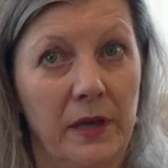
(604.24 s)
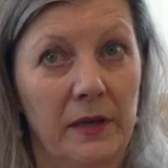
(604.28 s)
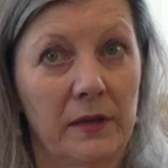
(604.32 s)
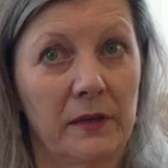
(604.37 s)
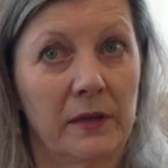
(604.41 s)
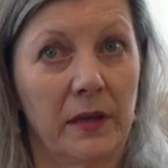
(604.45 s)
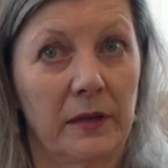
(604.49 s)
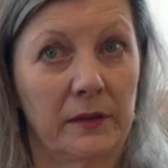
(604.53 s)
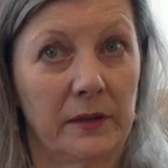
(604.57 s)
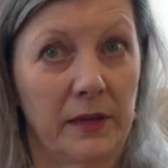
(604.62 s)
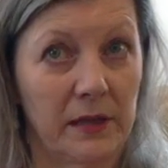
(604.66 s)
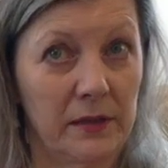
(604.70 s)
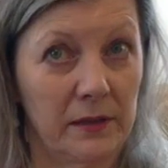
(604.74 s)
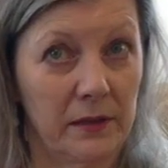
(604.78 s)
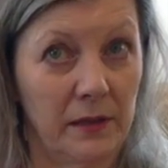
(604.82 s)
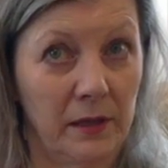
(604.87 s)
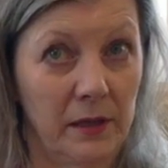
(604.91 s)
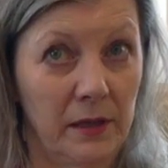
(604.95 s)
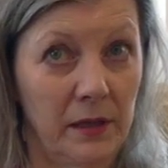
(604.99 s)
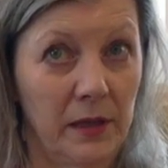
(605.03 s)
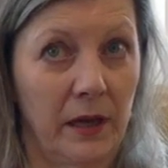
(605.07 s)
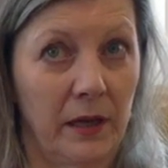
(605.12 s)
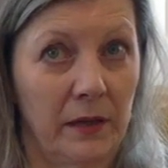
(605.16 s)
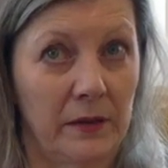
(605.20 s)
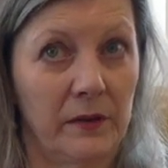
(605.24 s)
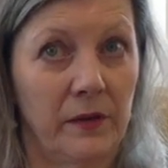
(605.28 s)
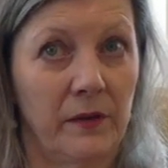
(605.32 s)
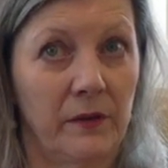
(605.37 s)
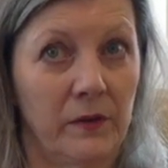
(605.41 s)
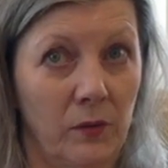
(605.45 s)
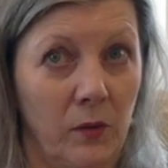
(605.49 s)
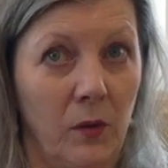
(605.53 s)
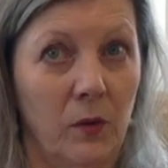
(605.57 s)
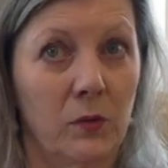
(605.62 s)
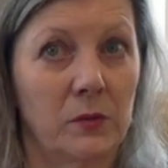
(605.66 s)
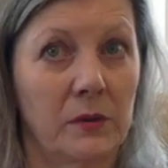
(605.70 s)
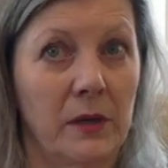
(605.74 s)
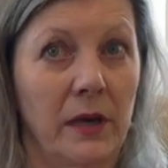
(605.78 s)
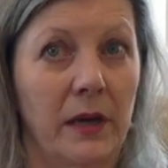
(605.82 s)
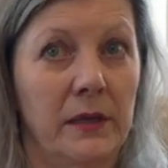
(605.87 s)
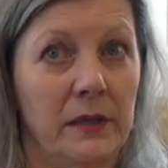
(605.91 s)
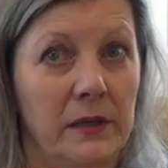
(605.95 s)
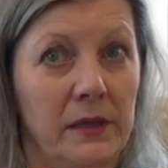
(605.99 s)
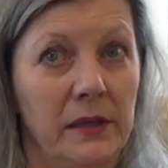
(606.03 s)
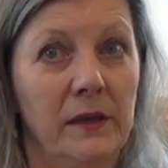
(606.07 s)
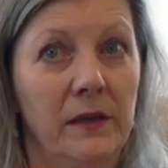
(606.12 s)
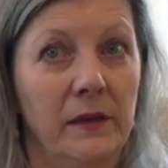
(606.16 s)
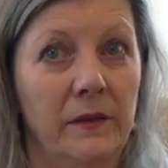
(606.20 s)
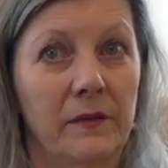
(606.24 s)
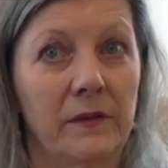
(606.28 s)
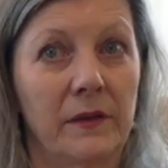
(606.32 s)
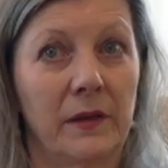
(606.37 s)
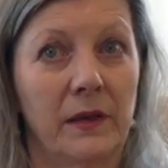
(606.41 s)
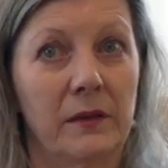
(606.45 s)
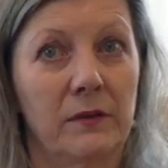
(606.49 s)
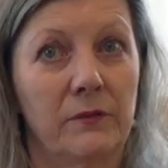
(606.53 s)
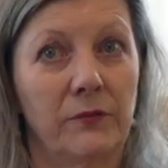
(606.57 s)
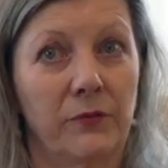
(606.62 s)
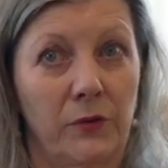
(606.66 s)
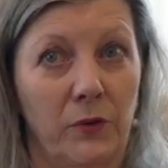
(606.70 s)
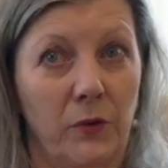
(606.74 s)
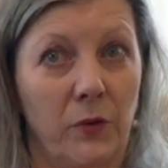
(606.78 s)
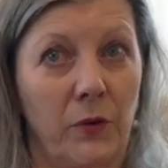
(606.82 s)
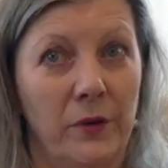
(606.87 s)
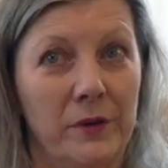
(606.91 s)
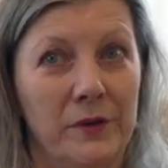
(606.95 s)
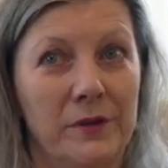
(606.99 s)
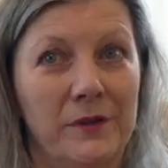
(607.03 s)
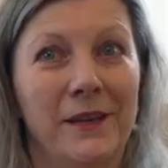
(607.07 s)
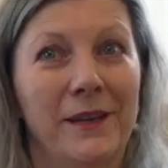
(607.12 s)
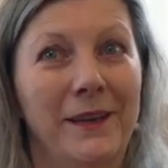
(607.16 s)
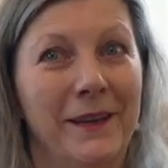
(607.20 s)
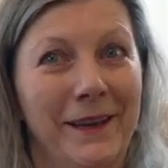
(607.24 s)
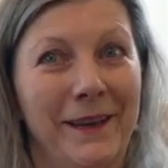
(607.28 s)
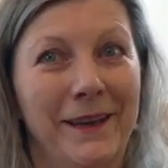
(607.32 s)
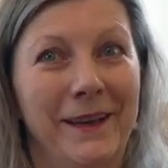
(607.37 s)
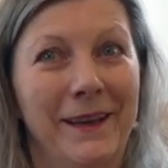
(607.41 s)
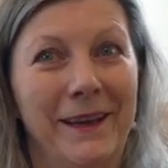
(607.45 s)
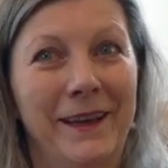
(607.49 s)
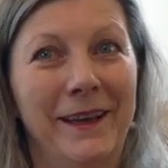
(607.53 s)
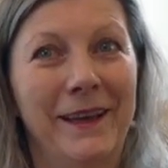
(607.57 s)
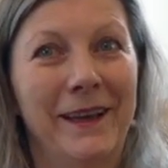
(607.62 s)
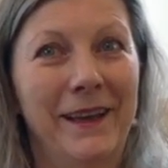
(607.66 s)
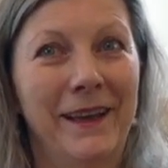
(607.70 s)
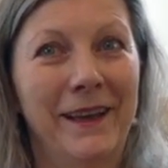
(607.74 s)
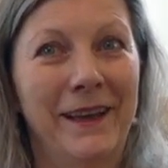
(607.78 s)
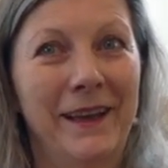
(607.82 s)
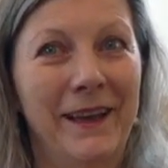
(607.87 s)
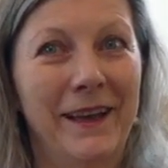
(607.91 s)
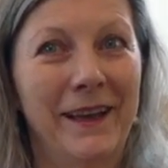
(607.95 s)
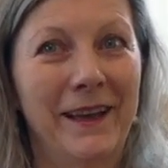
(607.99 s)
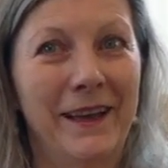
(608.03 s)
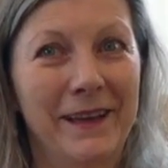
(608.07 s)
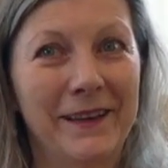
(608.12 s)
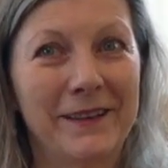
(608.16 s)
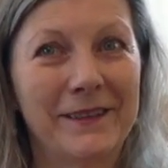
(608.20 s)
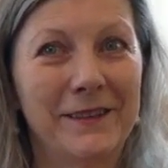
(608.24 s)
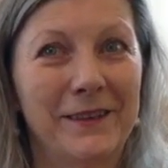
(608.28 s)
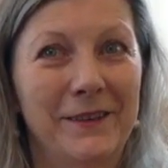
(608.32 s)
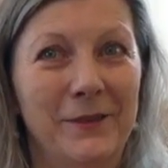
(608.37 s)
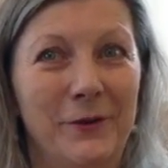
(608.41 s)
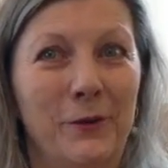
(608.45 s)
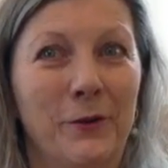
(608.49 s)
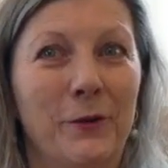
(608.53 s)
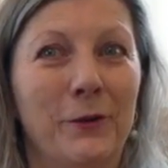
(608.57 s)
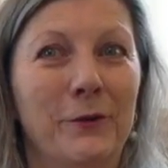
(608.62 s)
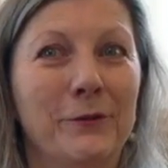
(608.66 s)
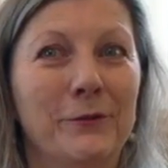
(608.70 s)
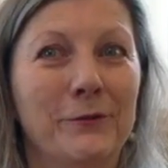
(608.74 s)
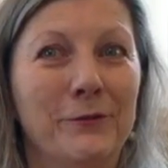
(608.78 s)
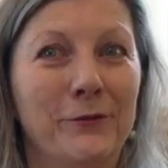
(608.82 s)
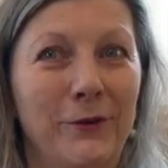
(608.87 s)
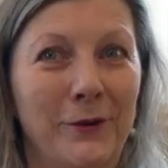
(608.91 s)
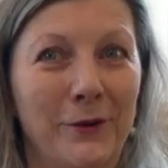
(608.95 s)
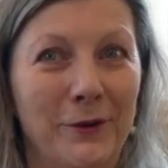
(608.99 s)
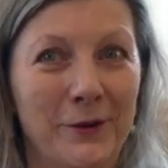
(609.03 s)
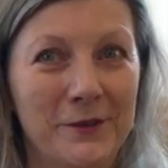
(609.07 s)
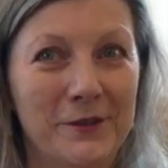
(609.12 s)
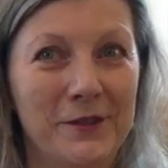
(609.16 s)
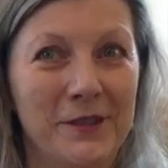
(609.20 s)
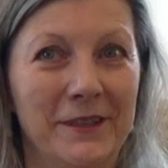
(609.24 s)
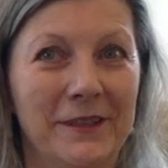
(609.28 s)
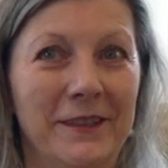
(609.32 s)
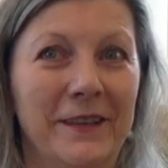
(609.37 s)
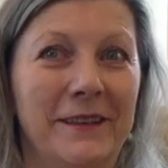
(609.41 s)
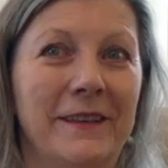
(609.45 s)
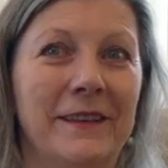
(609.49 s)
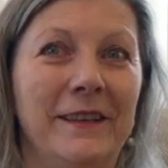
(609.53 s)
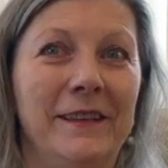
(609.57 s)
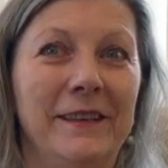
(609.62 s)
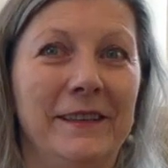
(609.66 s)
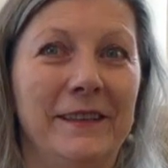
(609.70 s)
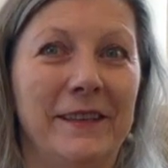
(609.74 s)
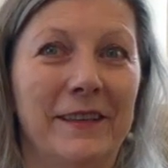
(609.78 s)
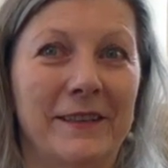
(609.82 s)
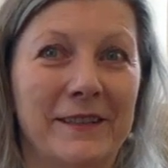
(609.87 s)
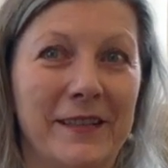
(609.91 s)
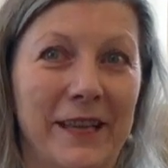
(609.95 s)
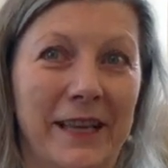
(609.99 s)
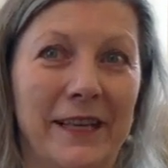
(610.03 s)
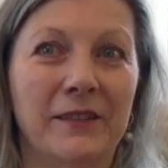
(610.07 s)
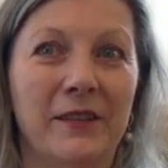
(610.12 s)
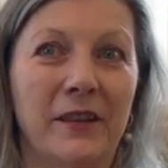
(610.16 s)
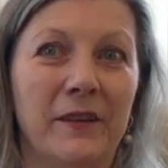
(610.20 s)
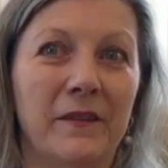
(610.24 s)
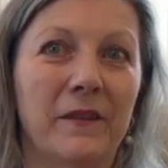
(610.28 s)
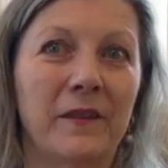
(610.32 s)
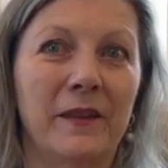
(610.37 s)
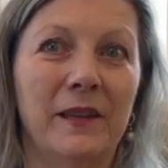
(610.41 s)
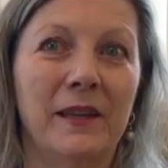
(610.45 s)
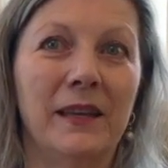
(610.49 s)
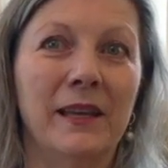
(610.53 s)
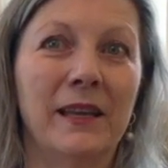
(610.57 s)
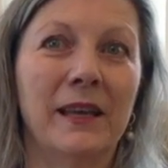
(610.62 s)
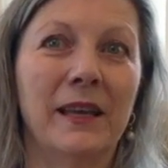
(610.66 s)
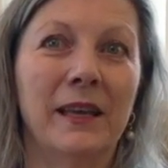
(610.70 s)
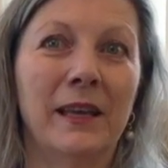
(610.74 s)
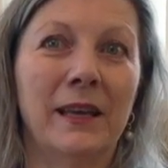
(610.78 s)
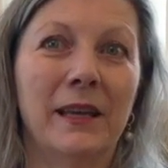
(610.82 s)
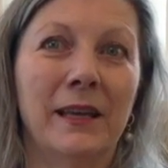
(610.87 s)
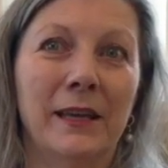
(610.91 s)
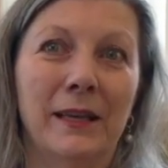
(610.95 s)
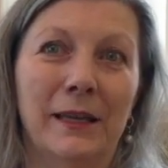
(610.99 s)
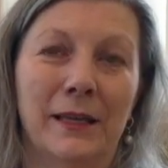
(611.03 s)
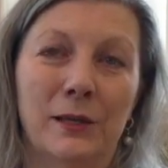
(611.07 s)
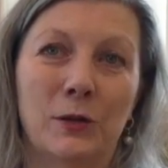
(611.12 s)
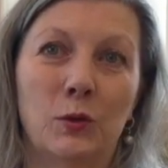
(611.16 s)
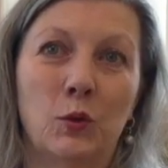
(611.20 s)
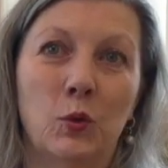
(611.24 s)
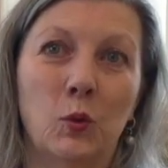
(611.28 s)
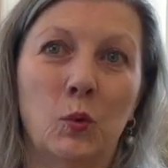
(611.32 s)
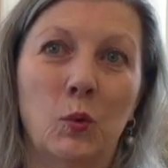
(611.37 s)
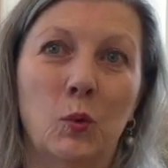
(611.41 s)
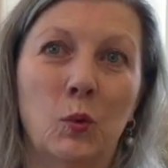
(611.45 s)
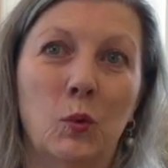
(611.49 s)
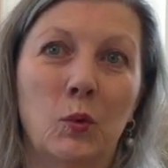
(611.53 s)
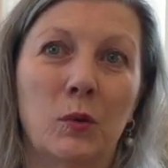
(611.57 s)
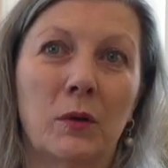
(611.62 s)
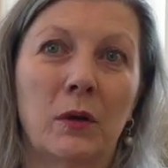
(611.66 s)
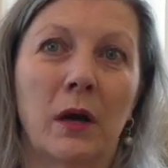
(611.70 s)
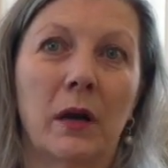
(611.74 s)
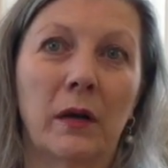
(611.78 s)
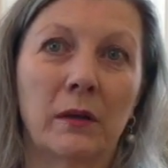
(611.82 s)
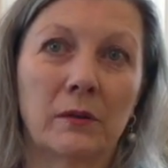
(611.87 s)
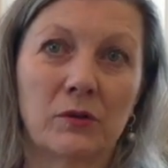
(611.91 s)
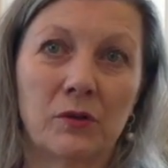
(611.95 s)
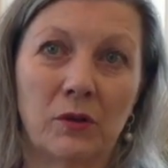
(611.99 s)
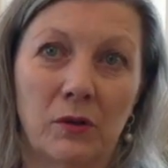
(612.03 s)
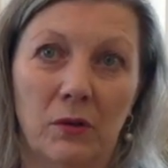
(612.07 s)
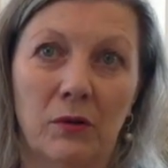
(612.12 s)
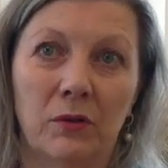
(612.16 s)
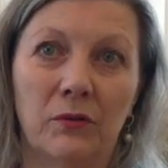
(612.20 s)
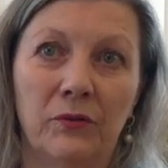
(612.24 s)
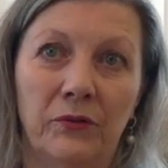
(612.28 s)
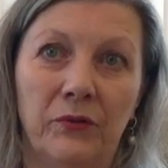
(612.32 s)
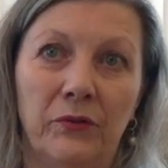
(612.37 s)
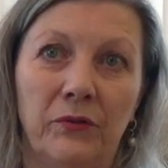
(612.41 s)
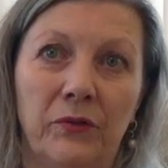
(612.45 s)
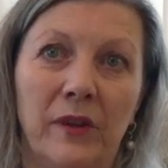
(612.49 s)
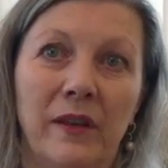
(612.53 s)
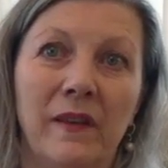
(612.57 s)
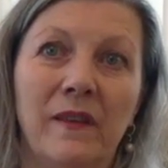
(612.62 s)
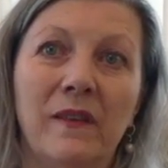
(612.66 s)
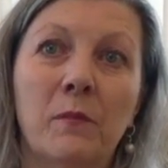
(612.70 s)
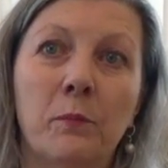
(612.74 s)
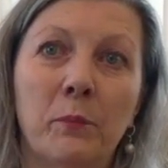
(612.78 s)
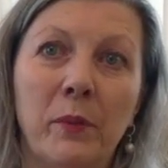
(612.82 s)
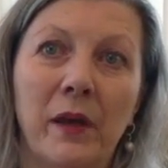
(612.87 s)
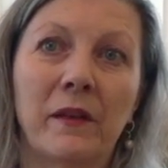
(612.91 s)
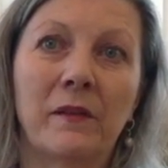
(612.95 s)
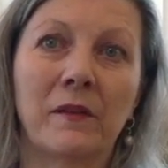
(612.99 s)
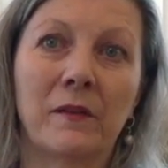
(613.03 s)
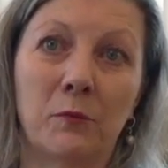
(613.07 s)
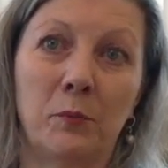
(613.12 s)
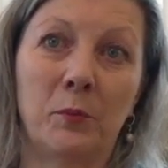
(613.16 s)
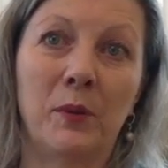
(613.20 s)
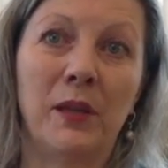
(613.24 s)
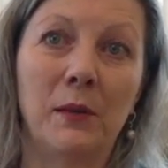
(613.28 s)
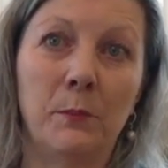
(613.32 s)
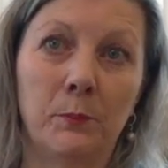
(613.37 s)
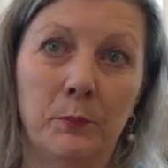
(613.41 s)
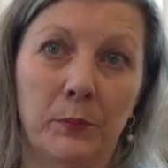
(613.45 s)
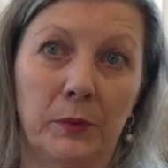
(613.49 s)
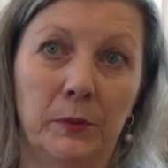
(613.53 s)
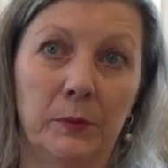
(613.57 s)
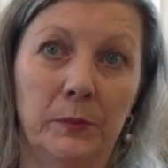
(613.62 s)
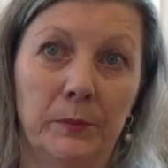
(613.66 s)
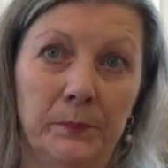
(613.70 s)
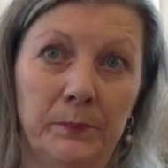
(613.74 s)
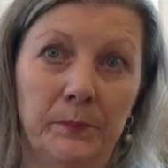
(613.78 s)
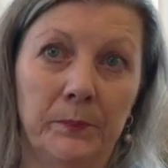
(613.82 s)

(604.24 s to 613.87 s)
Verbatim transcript: and then he had his own ideas, and Freud had unfortunately the tendency to cut off his best people.